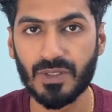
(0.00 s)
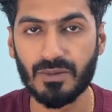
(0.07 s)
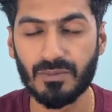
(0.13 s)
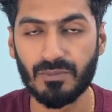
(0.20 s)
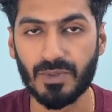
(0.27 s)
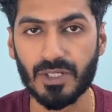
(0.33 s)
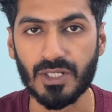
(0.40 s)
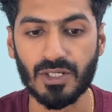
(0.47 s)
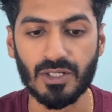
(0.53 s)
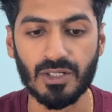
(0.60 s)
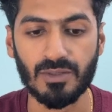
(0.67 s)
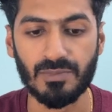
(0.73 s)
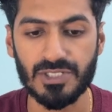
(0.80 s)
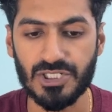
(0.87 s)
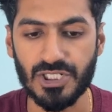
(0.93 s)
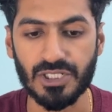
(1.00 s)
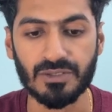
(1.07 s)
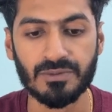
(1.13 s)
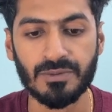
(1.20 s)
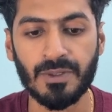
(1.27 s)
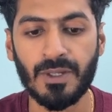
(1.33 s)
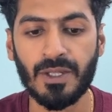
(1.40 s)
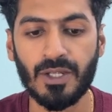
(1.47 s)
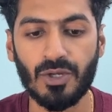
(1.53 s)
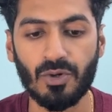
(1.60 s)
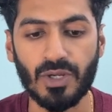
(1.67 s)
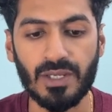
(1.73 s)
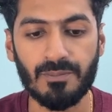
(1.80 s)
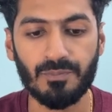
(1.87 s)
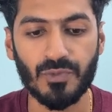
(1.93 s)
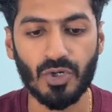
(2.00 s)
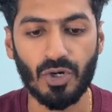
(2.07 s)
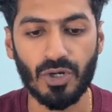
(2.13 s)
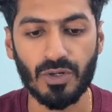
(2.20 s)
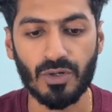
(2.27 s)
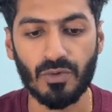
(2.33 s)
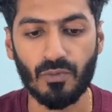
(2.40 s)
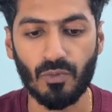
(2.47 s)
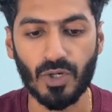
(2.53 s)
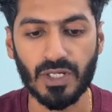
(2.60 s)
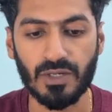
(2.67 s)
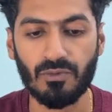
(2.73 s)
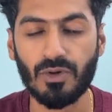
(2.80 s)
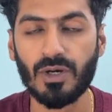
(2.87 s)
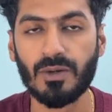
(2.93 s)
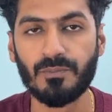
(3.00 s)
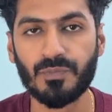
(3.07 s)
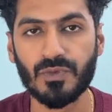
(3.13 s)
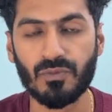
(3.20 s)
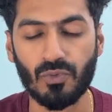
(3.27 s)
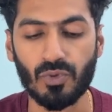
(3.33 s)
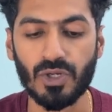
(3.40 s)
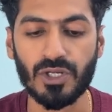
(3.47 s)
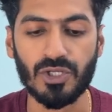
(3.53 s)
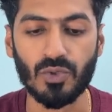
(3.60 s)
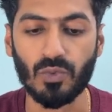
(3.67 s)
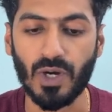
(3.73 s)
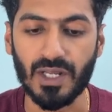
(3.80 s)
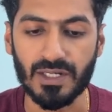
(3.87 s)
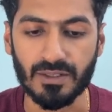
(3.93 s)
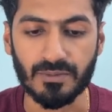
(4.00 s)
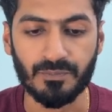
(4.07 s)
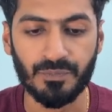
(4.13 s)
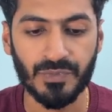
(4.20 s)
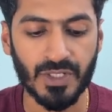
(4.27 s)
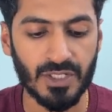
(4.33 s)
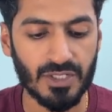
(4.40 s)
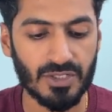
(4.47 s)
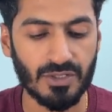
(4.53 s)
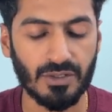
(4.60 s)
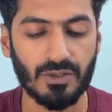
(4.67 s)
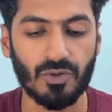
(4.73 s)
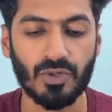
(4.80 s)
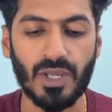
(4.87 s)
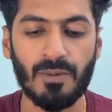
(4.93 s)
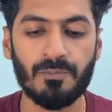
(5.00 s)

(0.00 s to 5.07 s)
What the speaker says: particular machine. Okay, or whatever folder you are in. Okay,